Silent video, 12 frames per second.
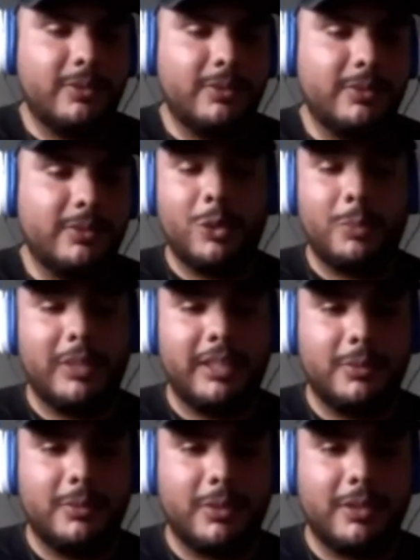know,
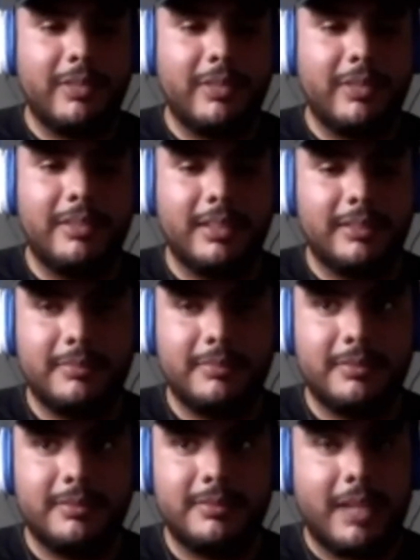they have
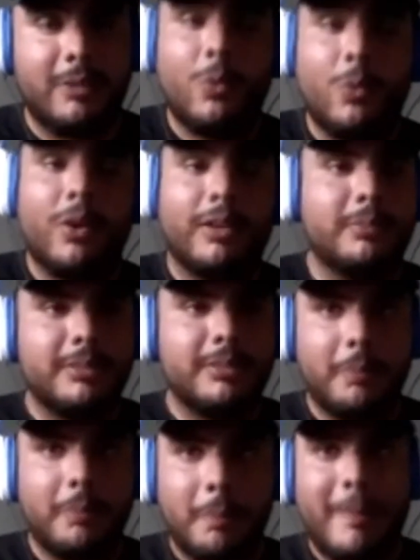arguably one of these, like,
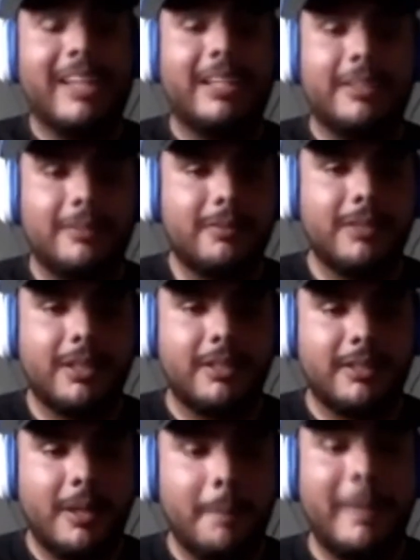not one but
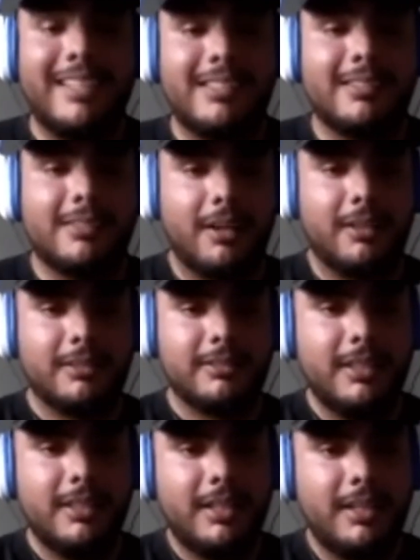many amazing
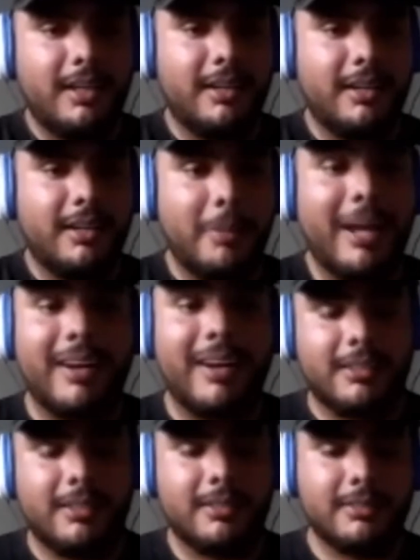songs,
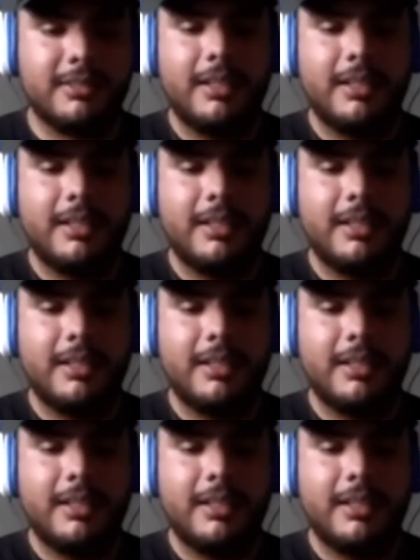barra songs.